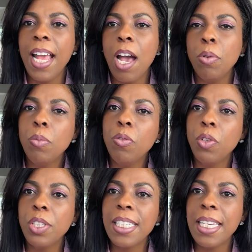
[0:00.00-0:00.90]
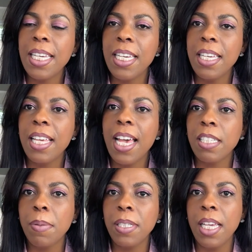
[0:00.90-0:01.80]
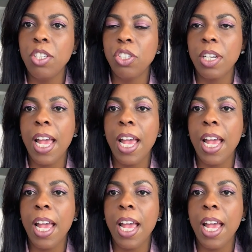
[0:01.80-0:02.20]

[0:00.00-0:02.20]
Now we'll move on to E, the expectation.